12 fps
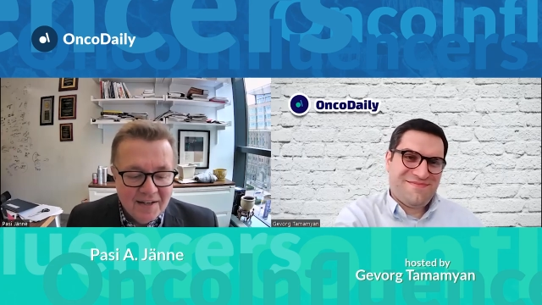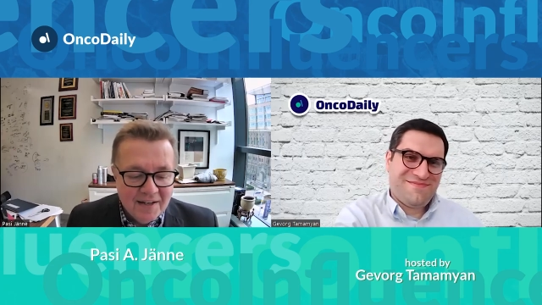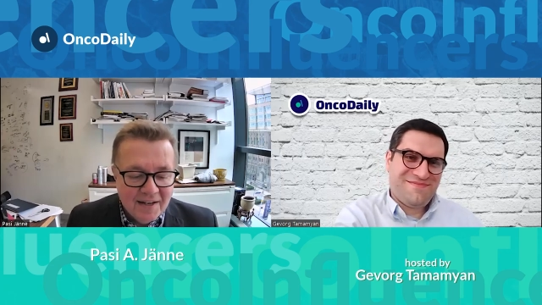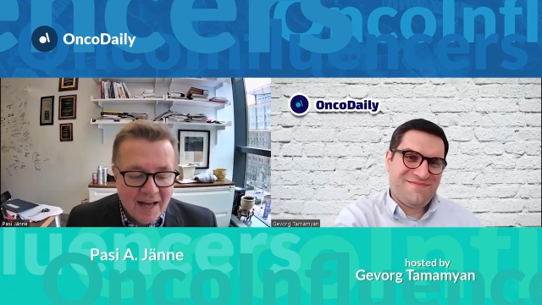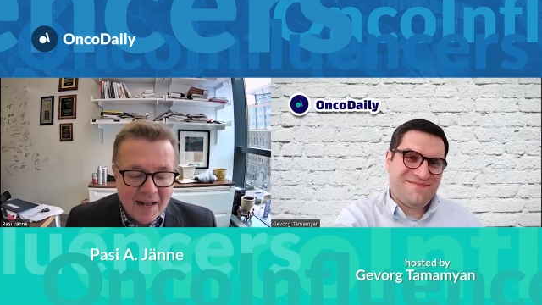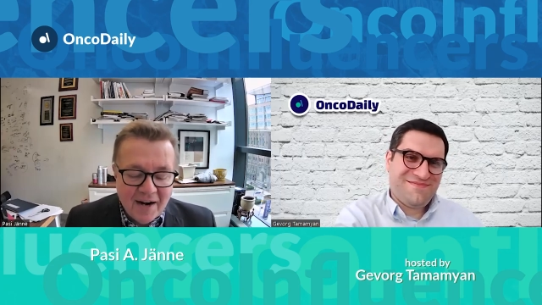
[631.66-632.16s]

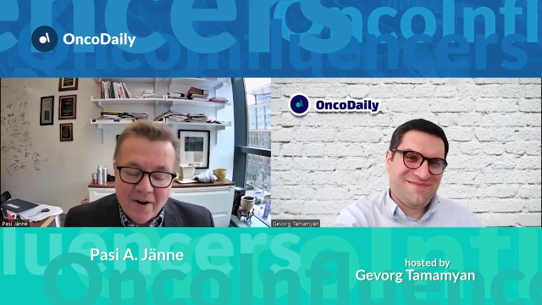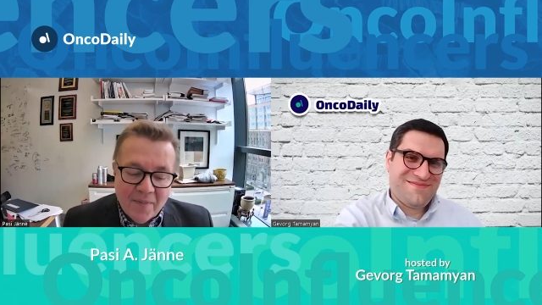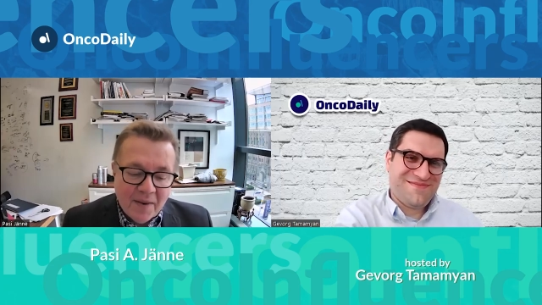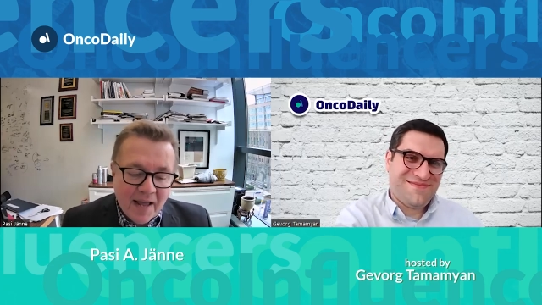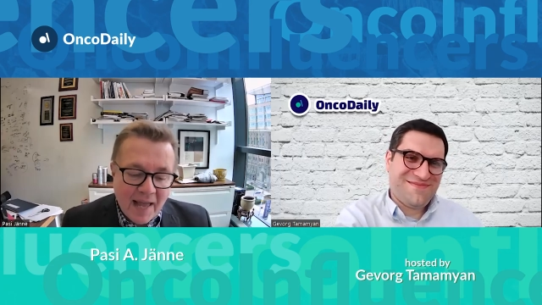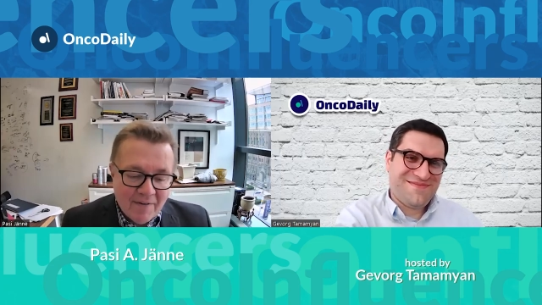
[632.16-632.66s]
Speaker 1: I don't know that I
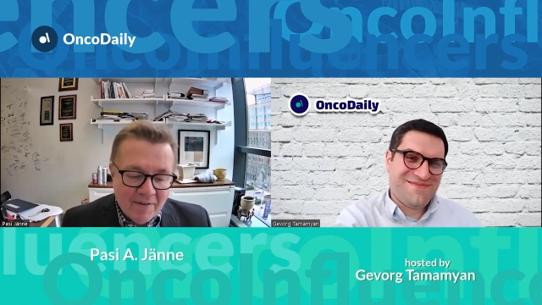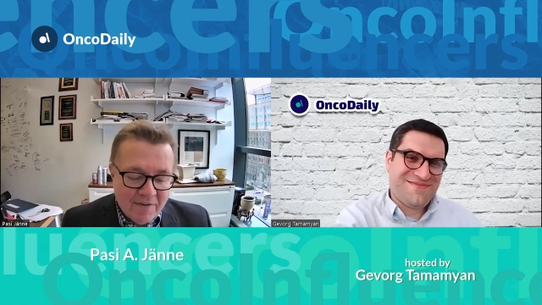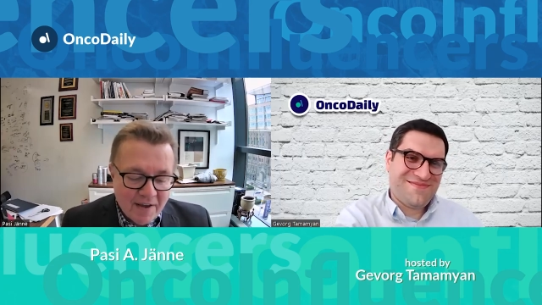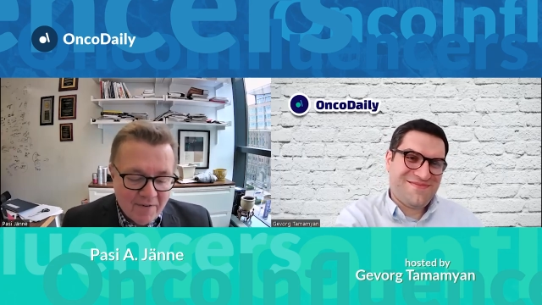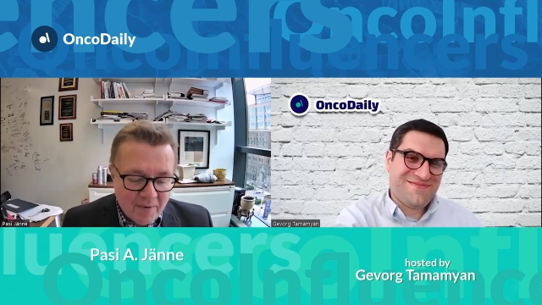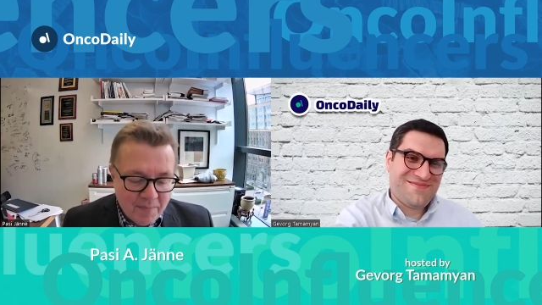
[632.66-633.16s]
have a
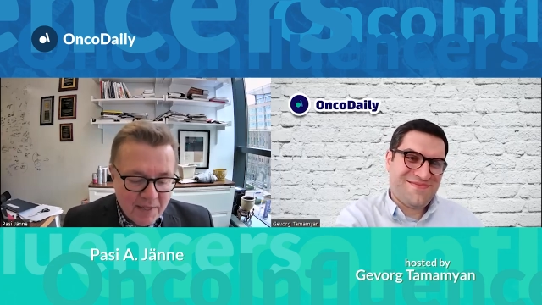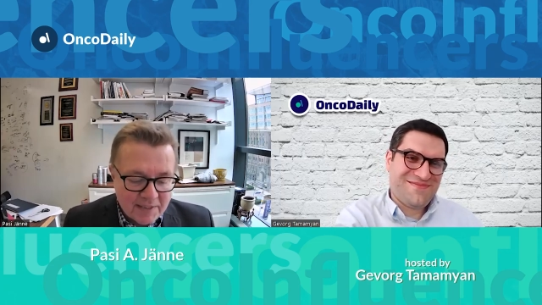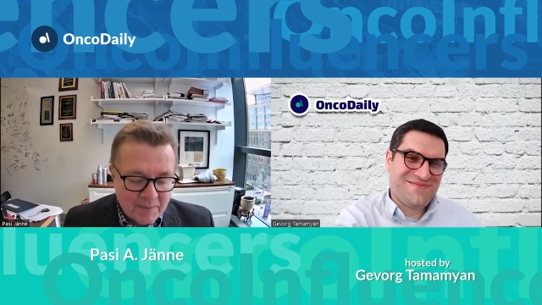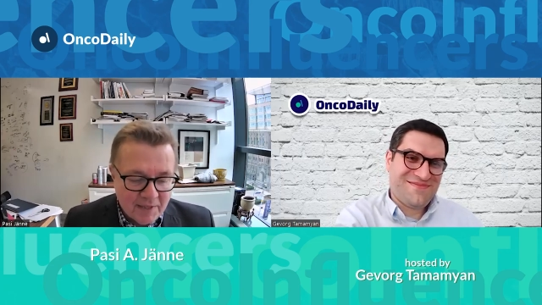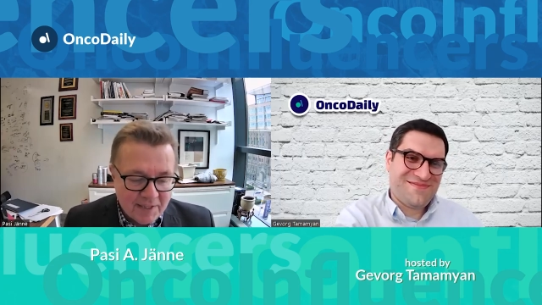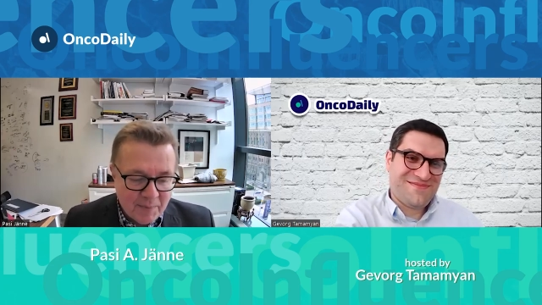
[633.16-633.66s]
favorite pizza
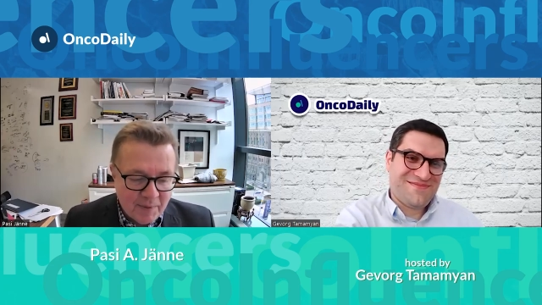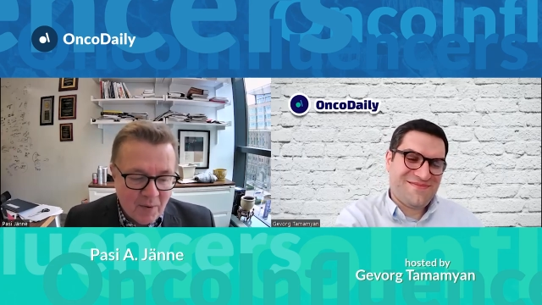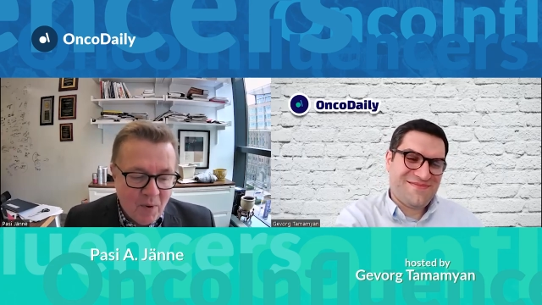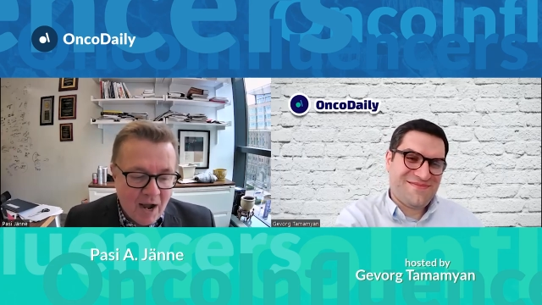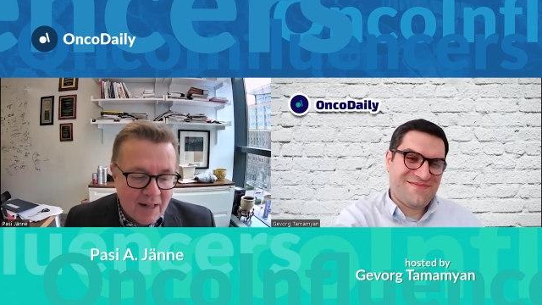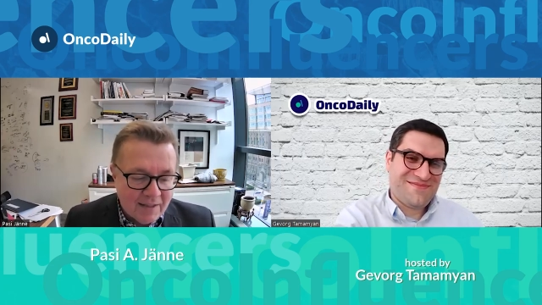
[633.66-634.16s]
place. It's been a
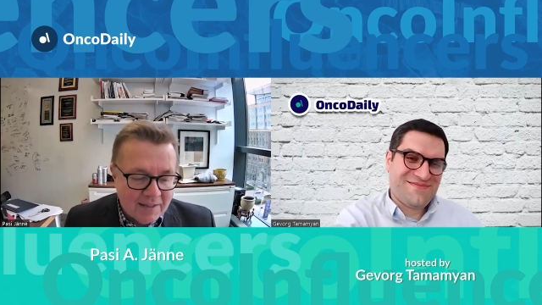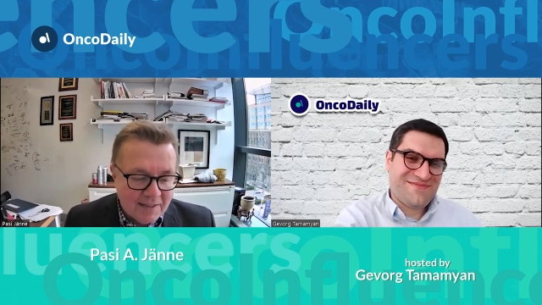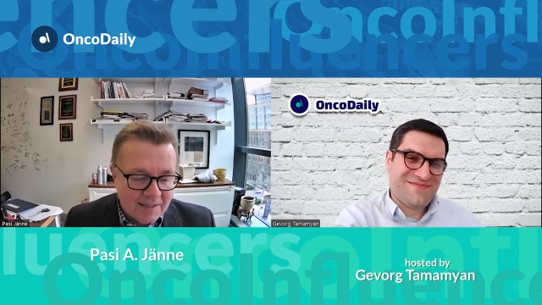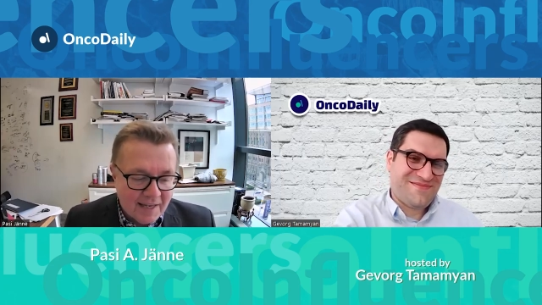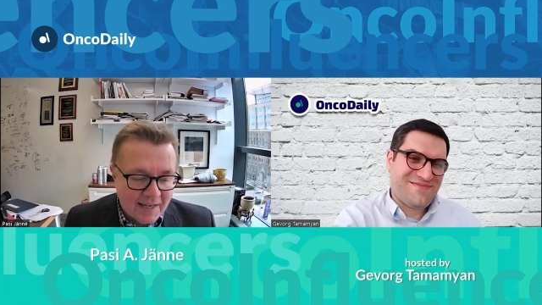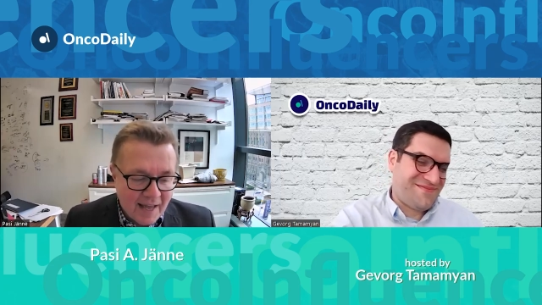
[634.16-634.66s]
while since
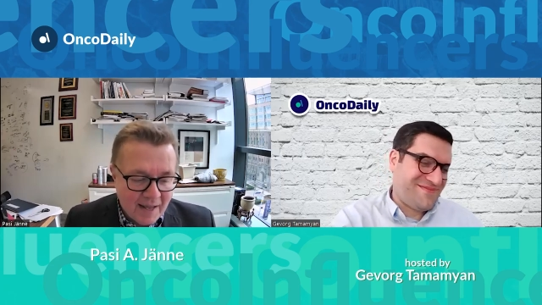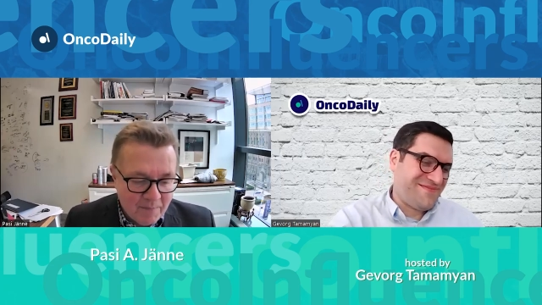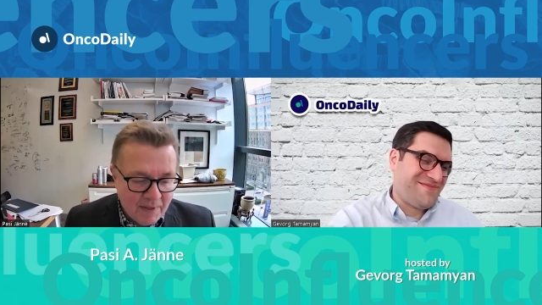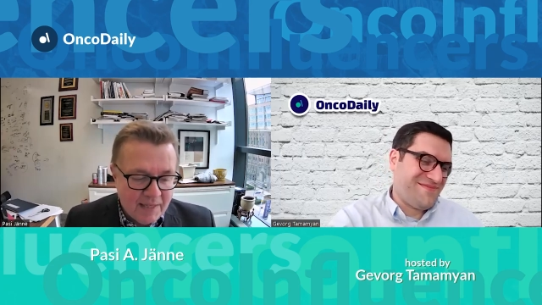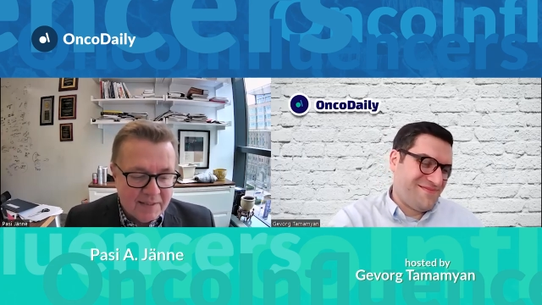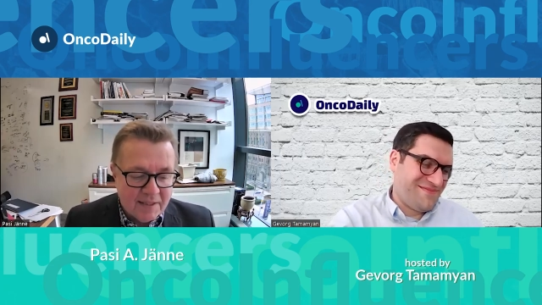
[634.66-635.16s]
I had
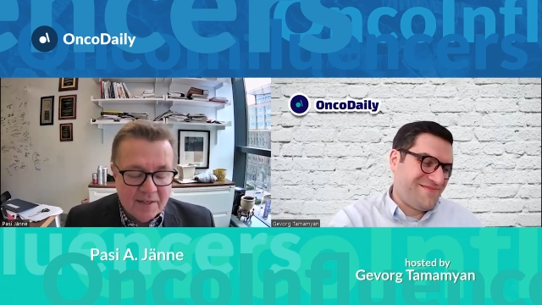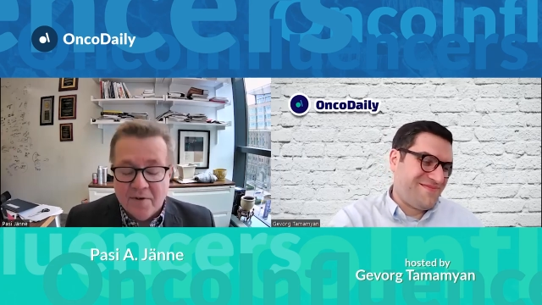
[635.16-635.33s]
pizza in